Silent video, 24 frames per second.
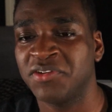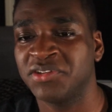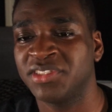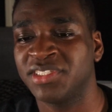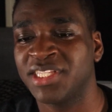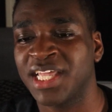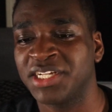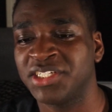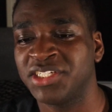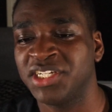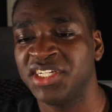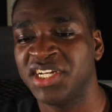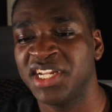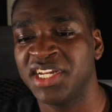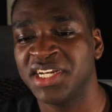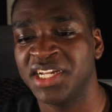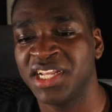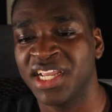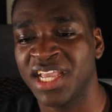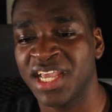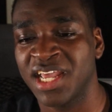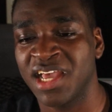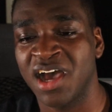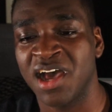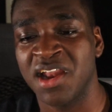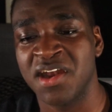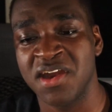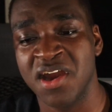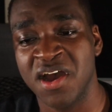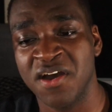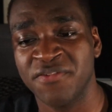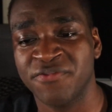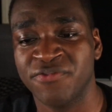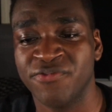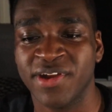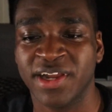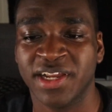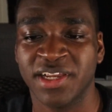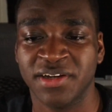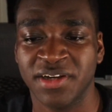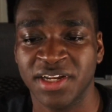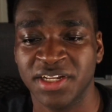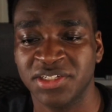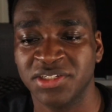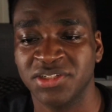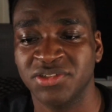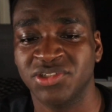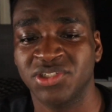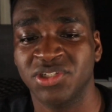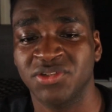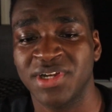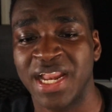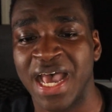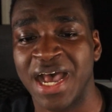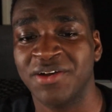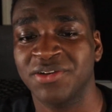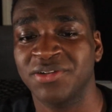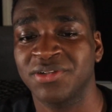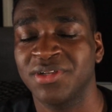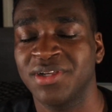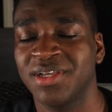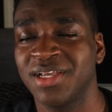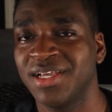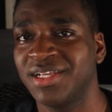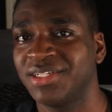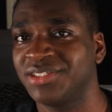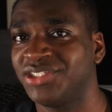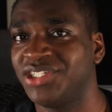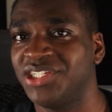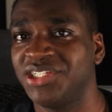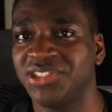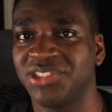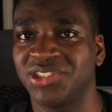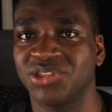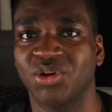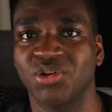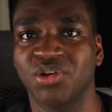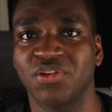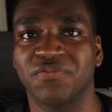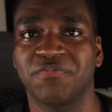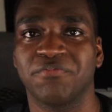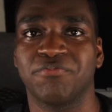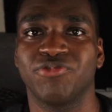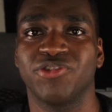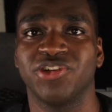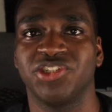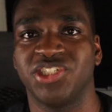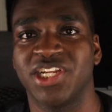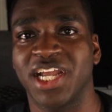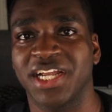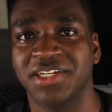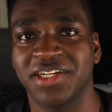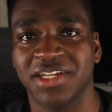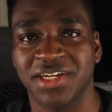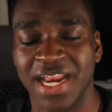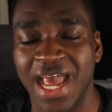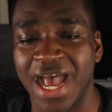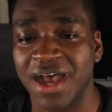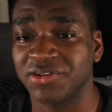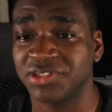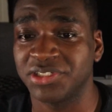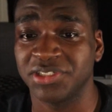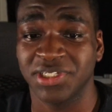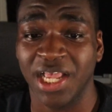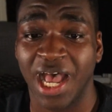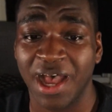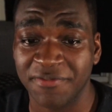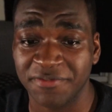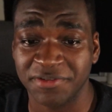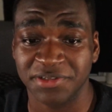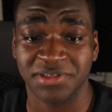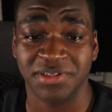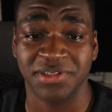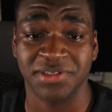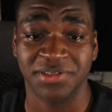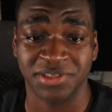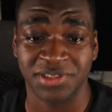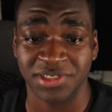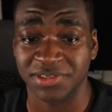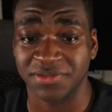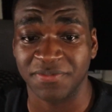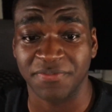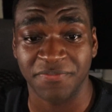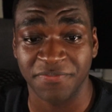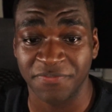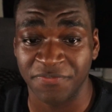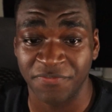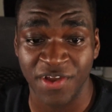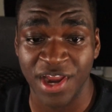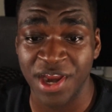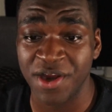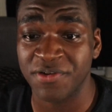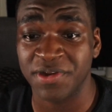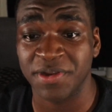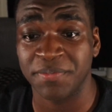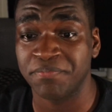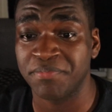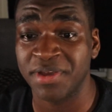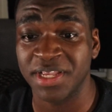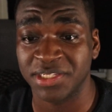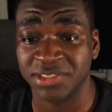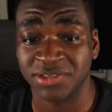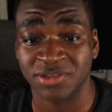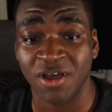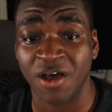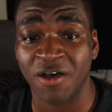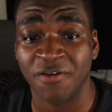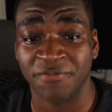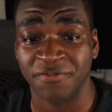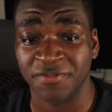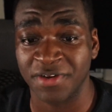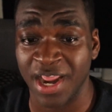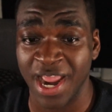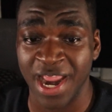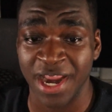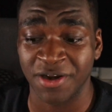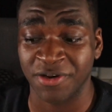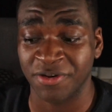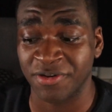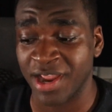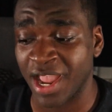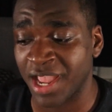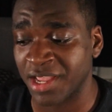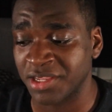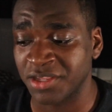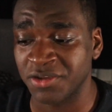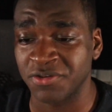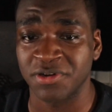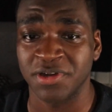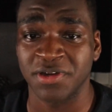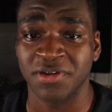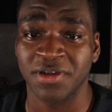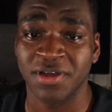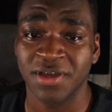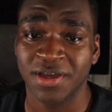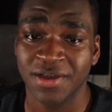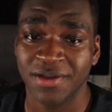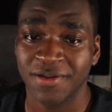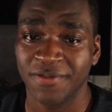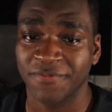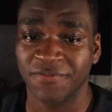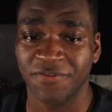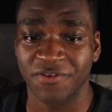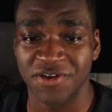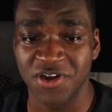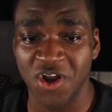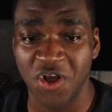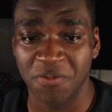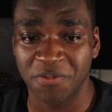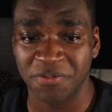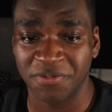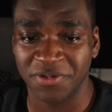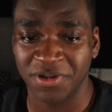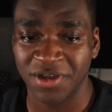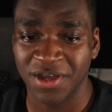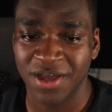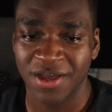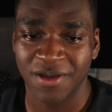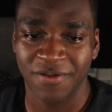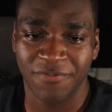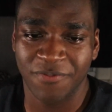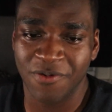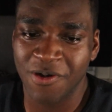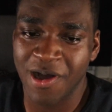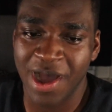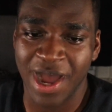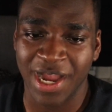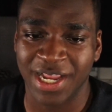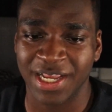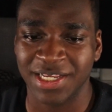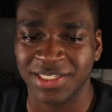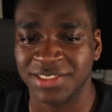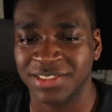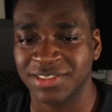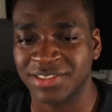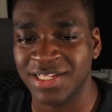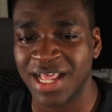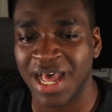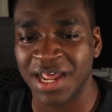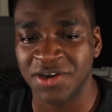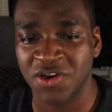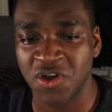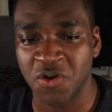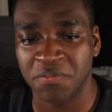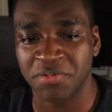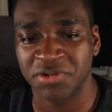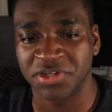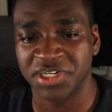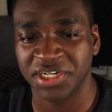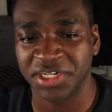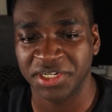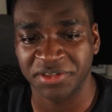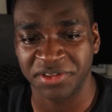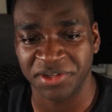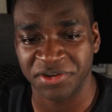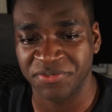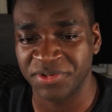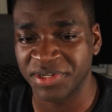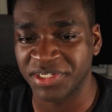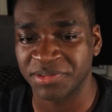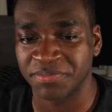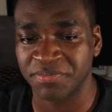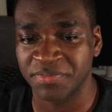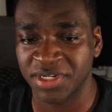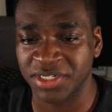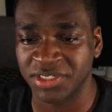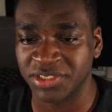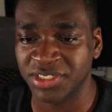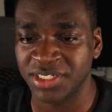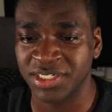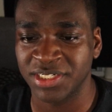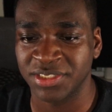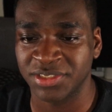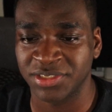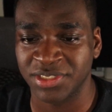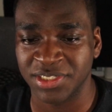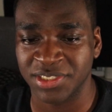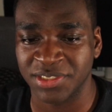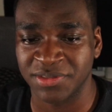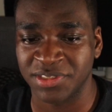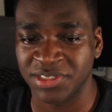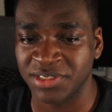that she didn't get enough recognition, so now she's sort of projecting now. She's obviously just very pissed off and angry at Yuta for I guess it's not no particular reason, but she's just